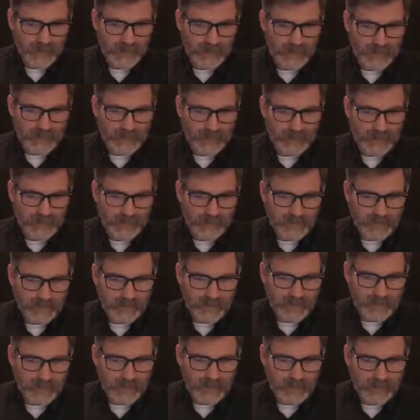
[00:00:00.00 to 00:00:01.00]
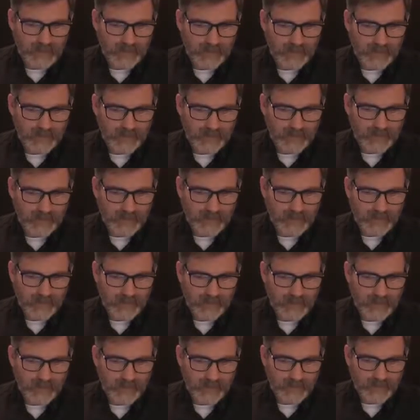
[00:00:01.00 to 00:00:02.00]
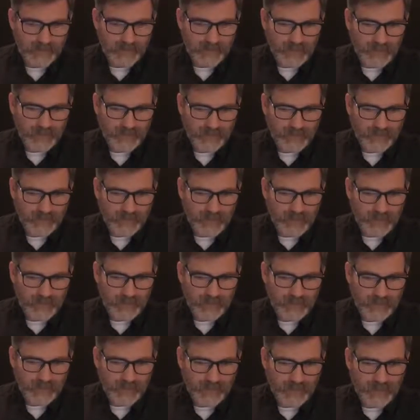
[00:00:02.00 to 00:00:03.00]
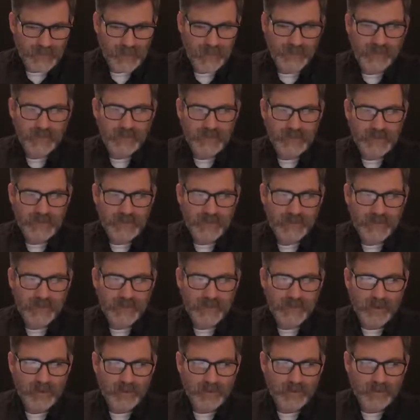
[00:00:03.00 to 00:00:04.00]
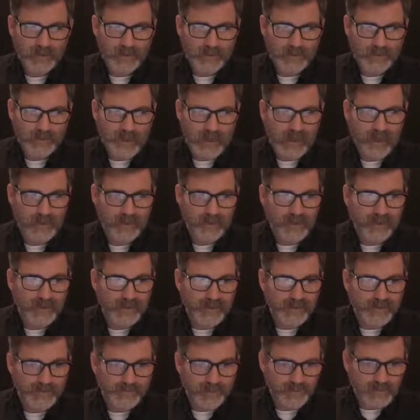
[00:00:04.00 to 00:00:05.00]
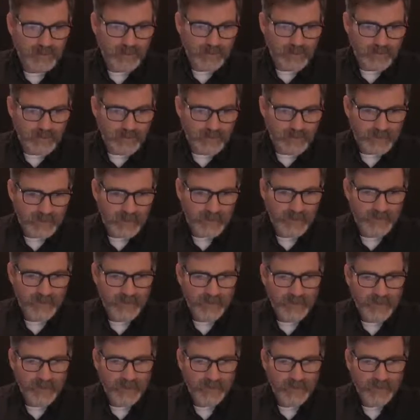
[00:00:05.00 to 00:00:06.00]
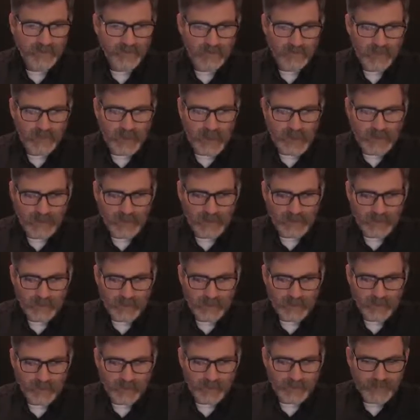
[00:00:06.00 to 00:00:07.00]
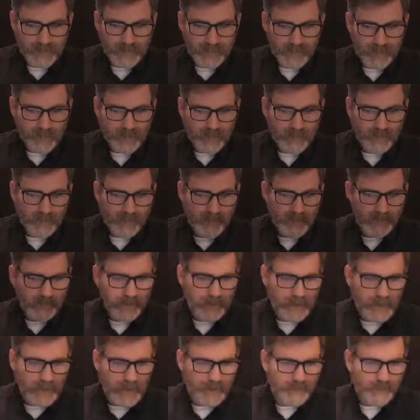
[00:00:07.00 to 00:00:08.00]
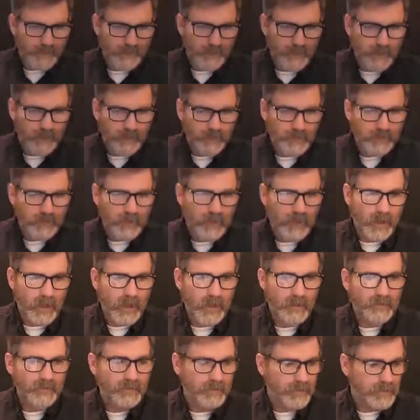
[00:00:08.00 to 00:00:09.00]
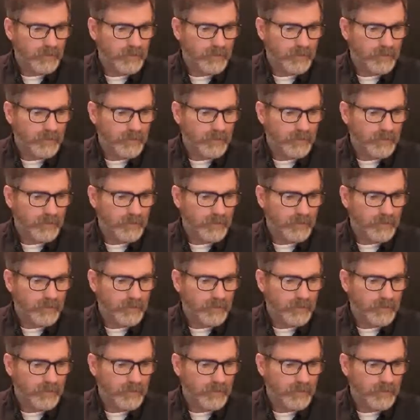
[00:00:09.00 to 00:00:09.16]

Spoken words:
And let's see here if we can find the video that he posted about this. Yes, here it is right here. The blast goes off.